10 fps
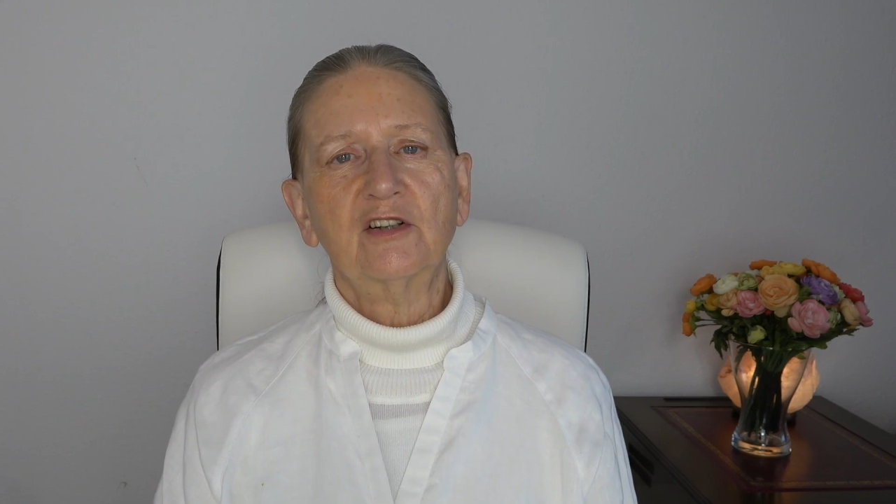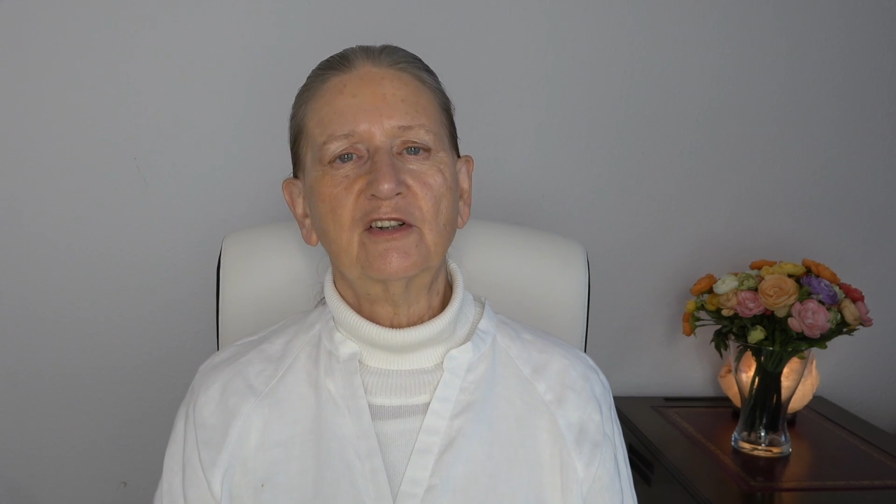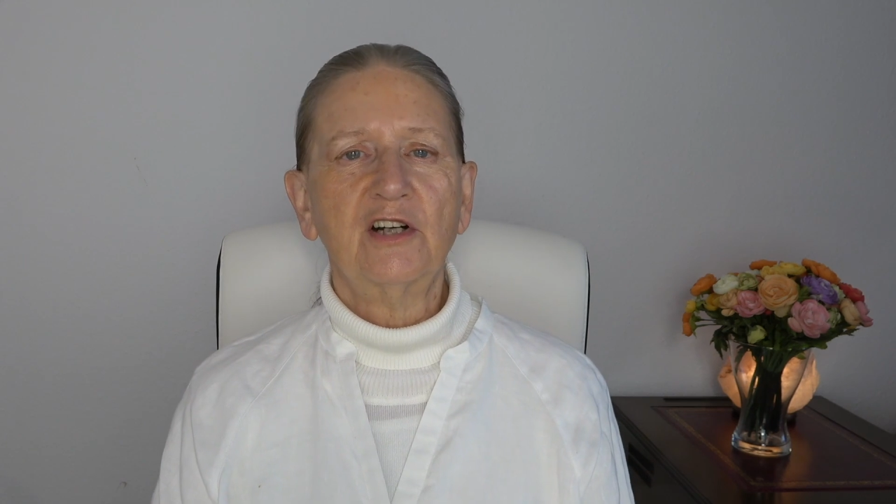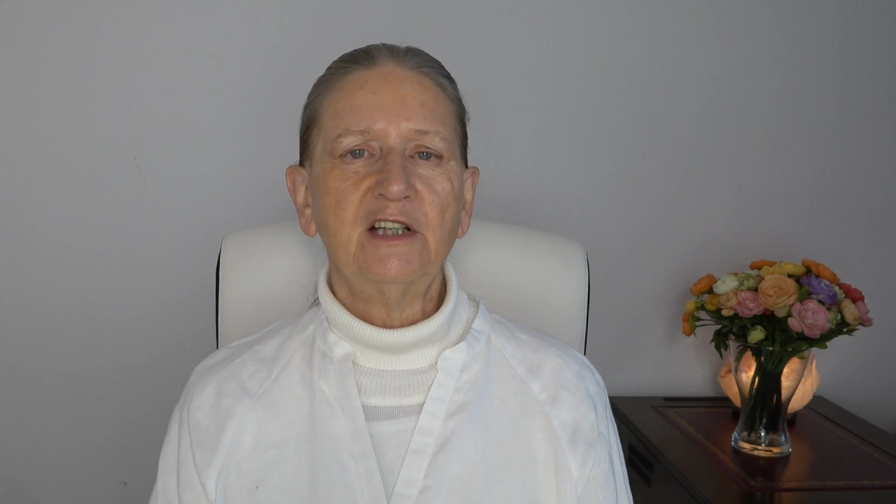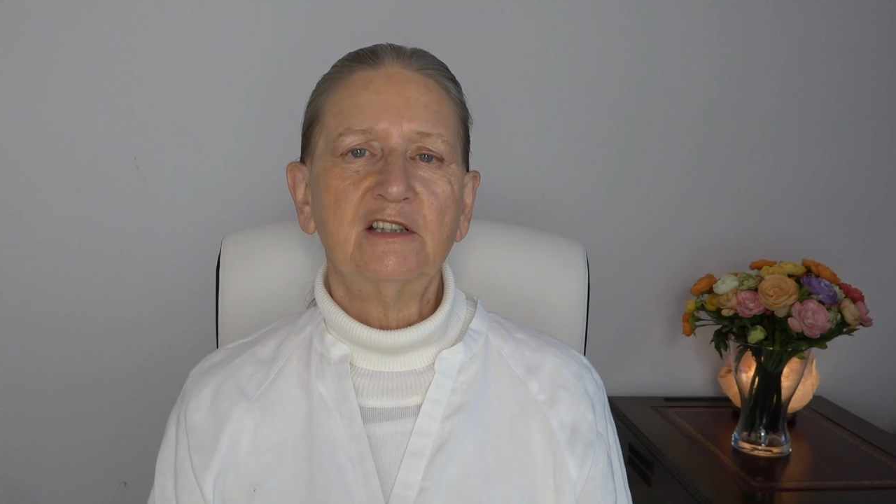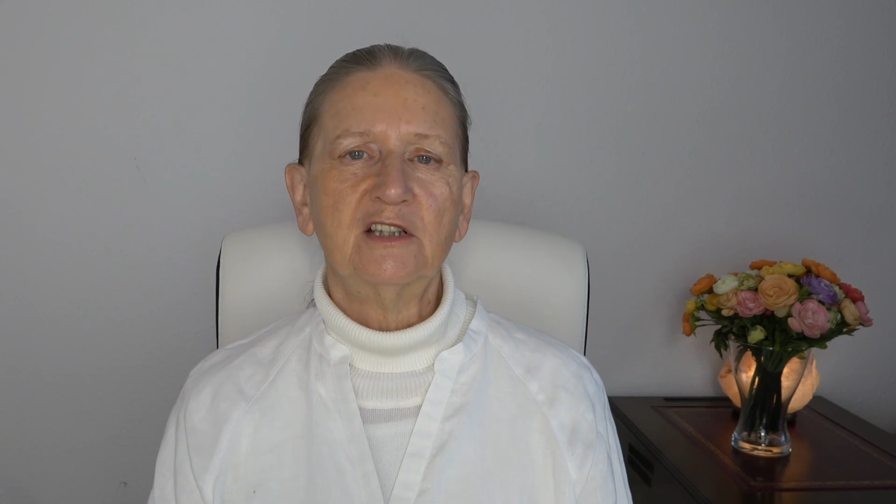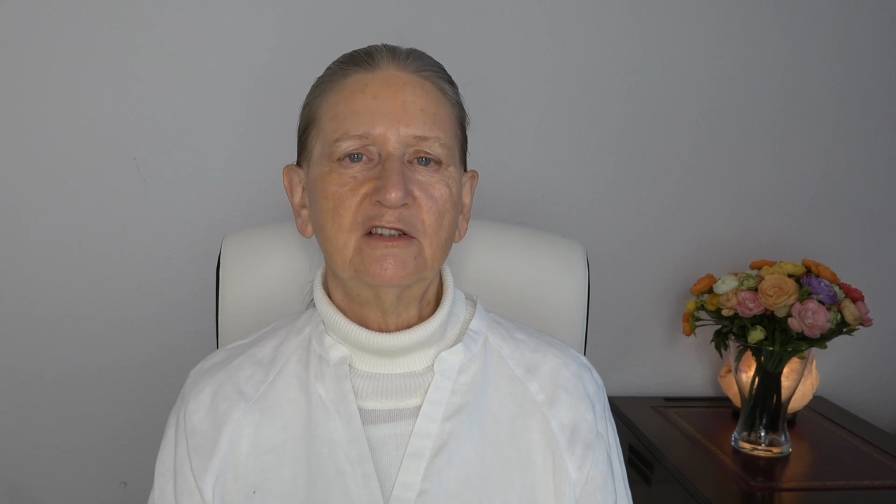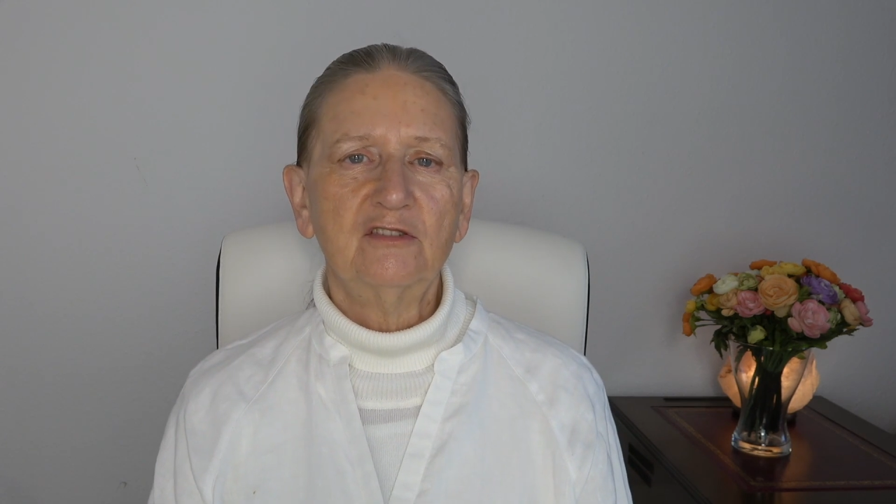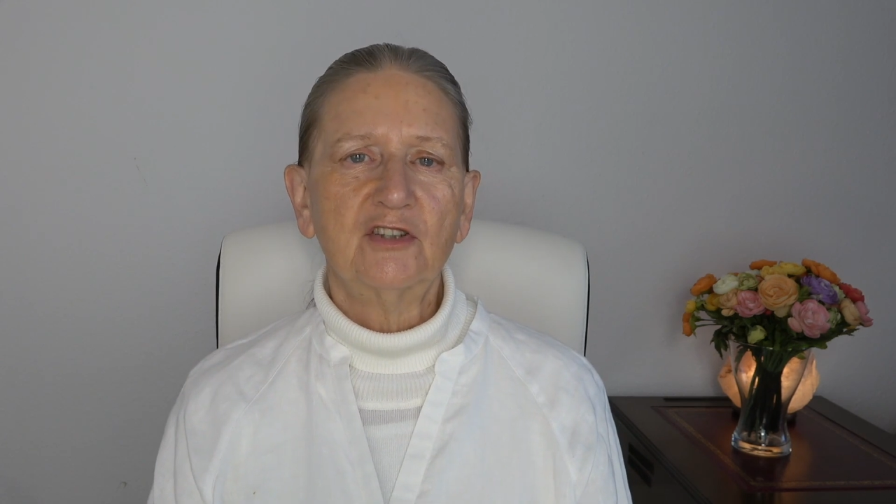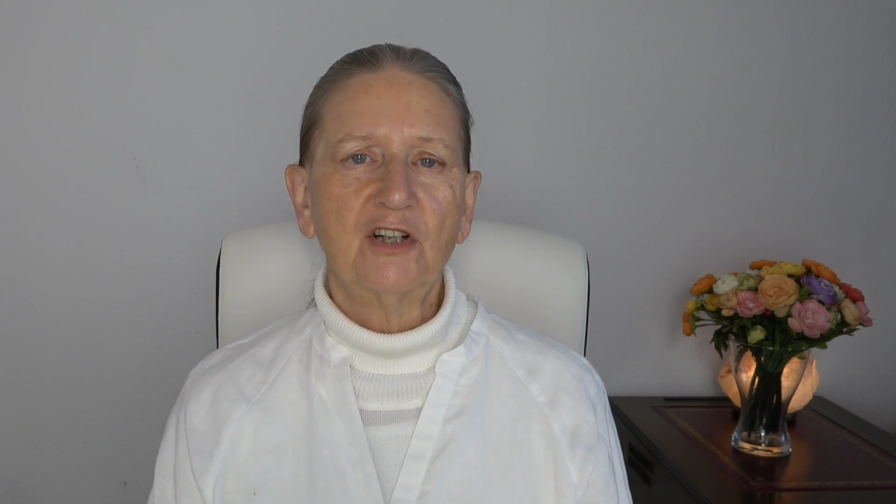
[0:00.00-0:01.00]
a great
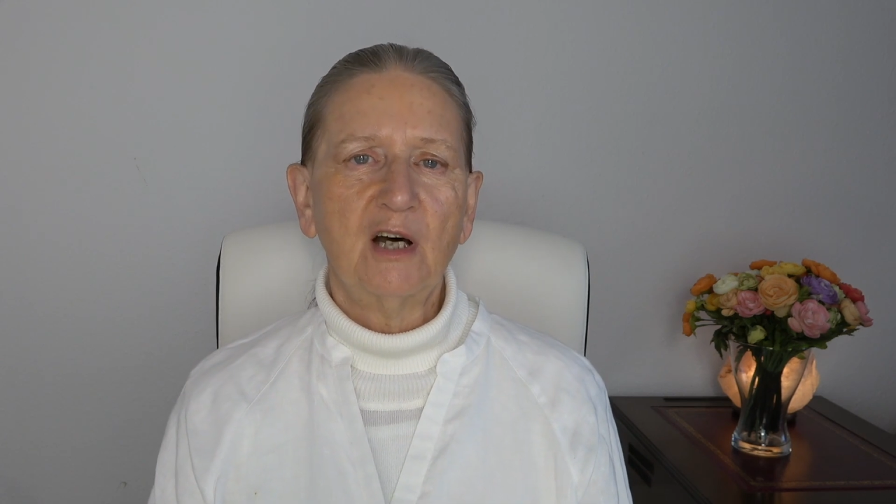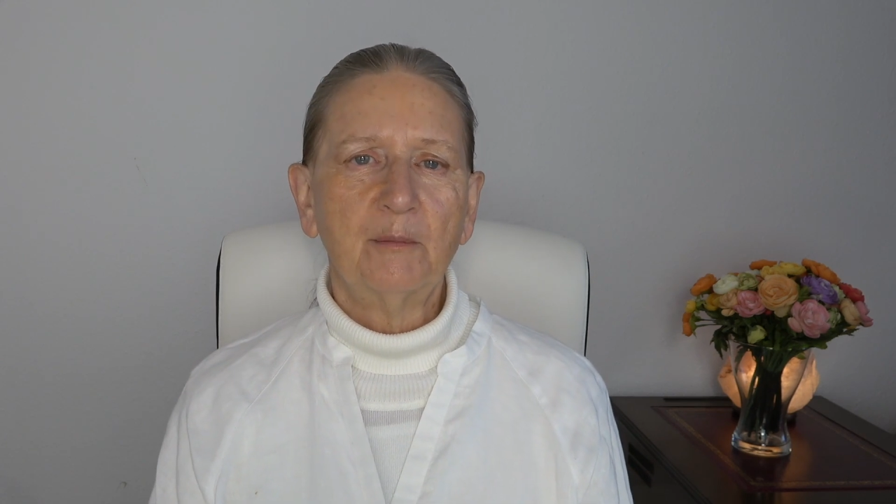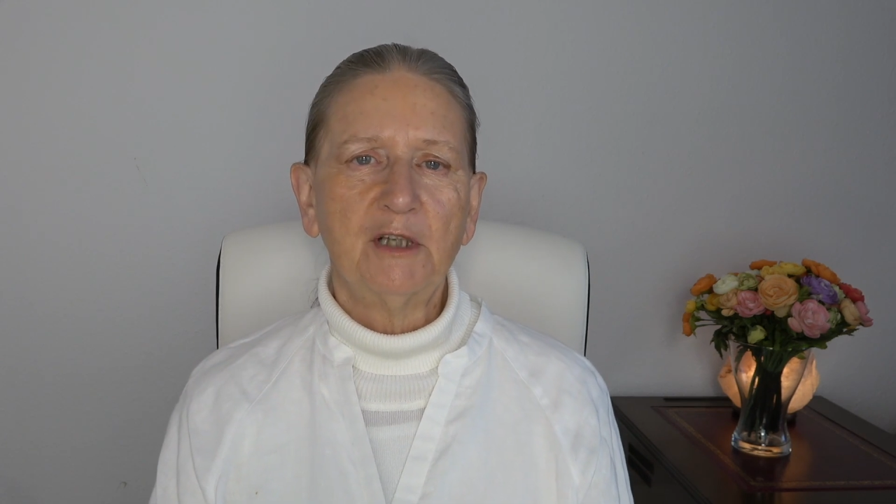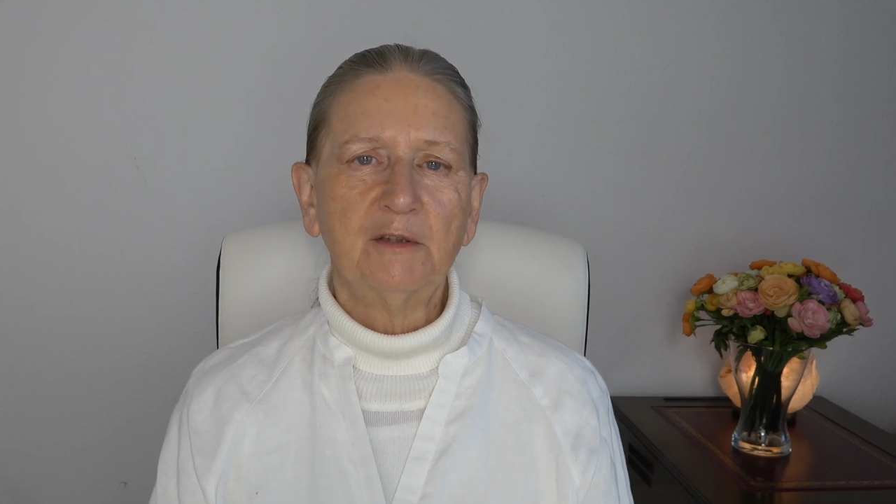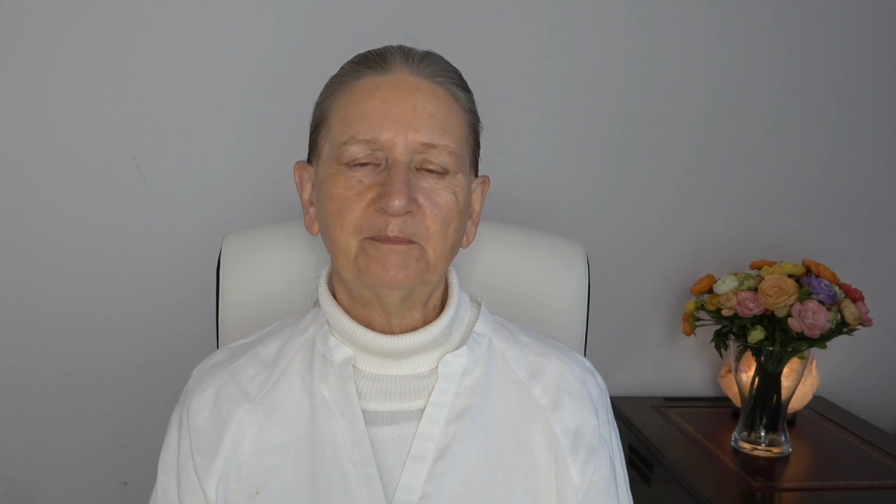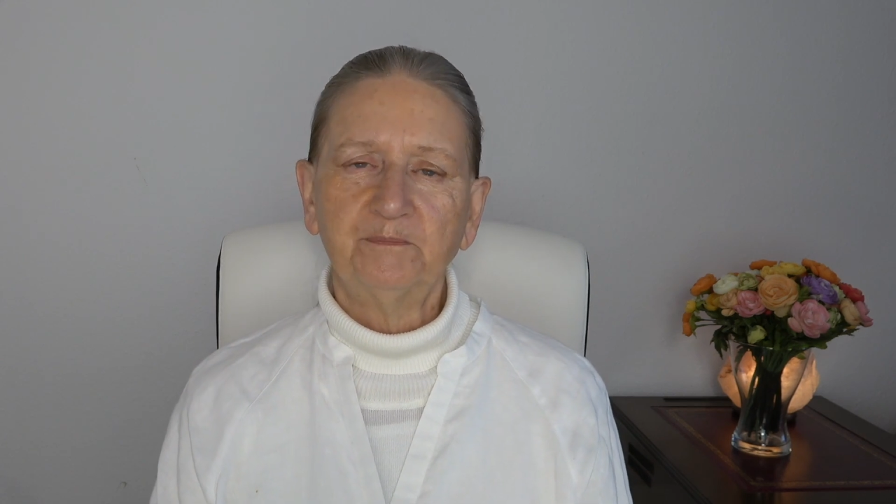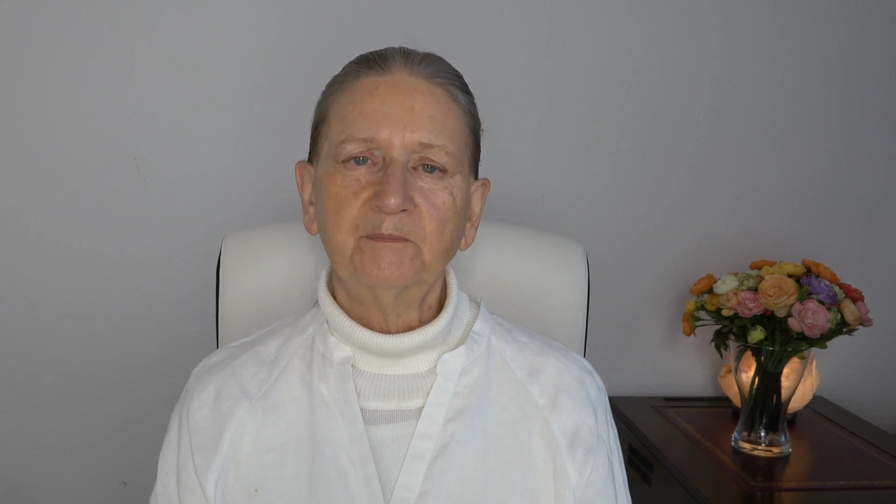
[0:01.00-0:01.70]
drama.